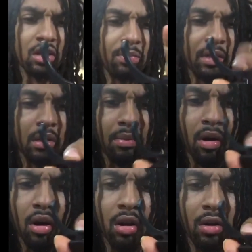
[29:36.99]
You put the
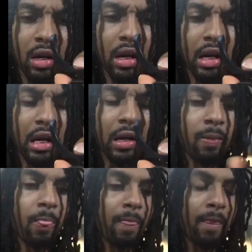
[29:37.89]
ball on there,
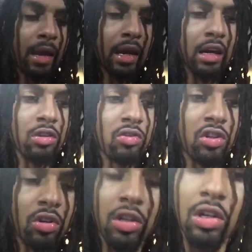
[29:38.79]
and you
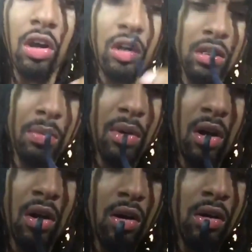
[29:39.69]
show the dog the
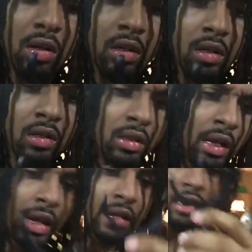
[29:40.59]
ball,
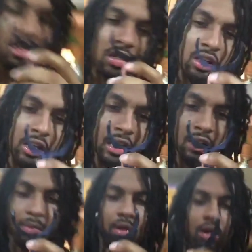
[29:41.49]
and he's just looking at
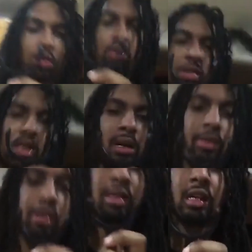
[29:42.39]
the ball the whole time
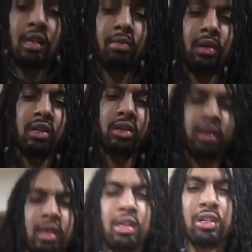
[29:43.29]
while you're taking a picture,
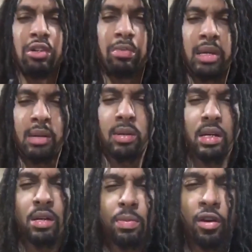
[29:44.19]
so you'll be able to
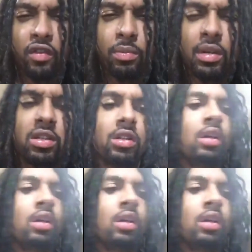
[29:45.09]
get a perfect picture.